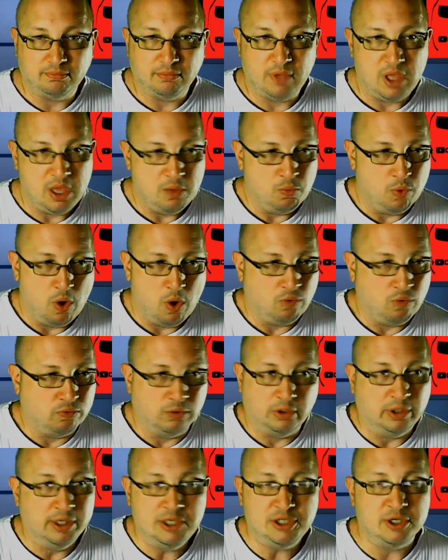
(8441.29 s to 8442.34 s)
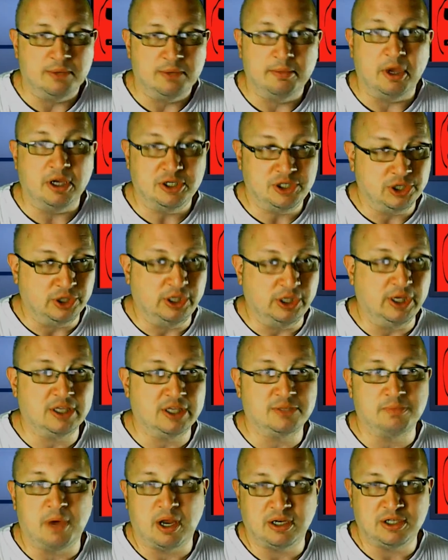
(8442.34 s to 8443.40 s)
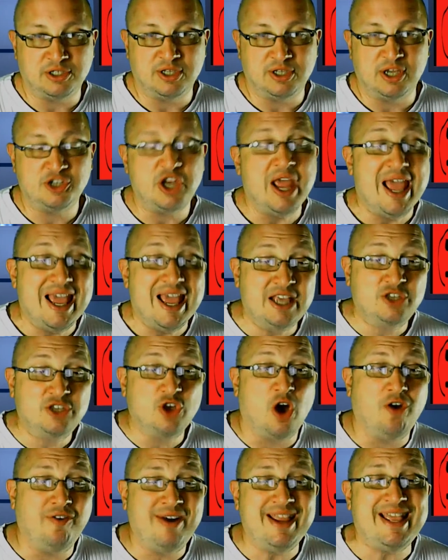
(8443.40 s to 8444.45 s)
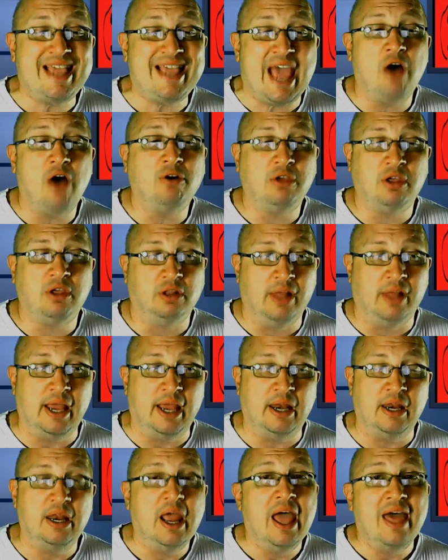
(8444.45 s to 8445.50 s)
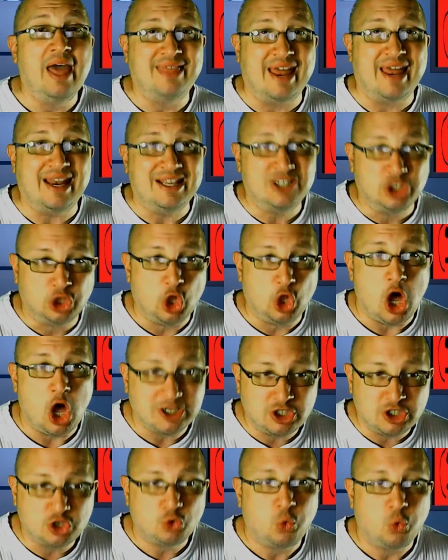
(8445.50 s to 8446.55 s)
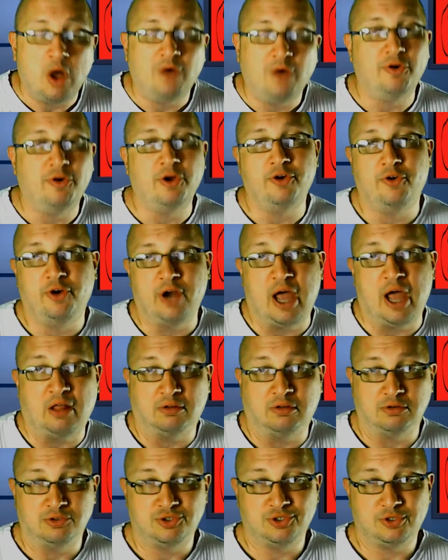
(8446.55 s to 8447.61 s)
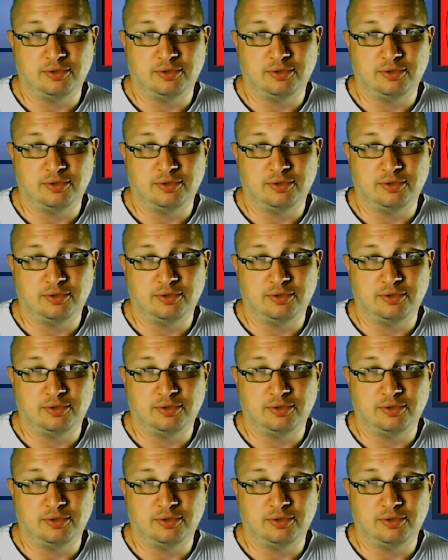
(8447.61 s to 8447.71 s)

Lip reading: He won't release them until he gets monetization. He's already calculated that he's lost $1,200.